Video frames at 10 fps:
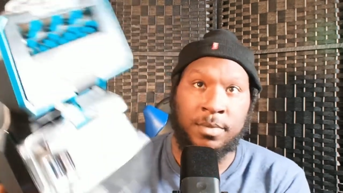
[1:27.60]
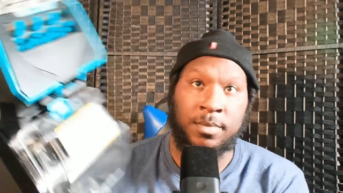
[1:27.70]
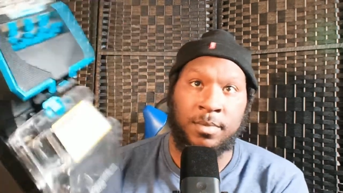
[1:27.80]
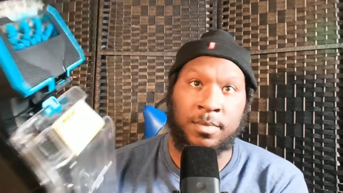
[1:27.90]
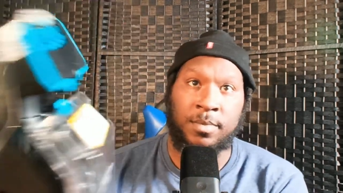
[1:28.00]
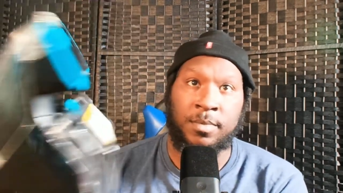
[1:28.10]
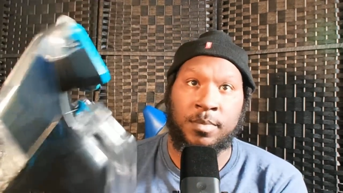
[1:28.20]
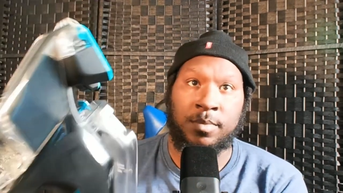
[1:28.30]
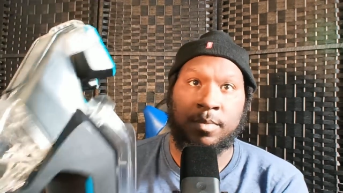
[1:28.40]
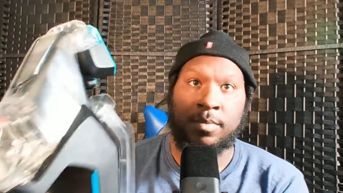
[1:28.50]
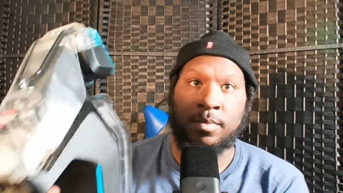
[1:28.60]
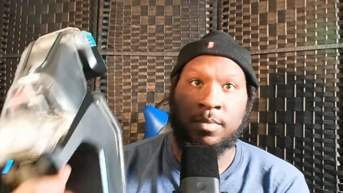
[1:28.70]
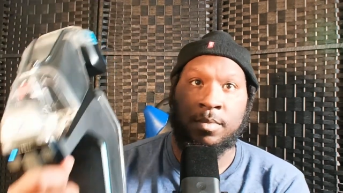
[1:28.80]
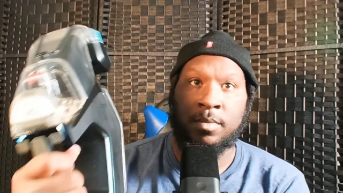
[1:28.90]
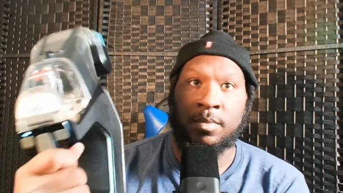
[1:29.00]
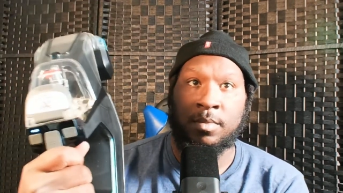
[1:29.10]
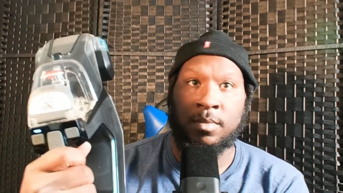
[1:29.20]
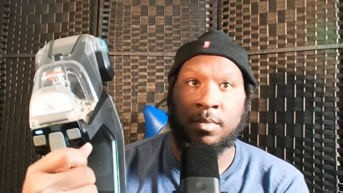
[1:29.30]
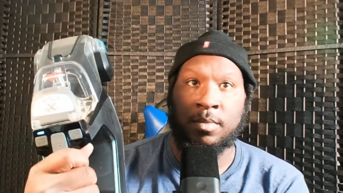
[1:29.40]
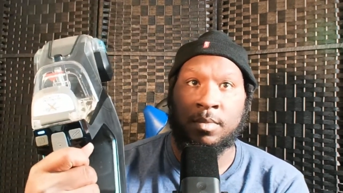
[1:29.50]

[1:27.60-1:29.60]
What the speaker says: (no one is talking)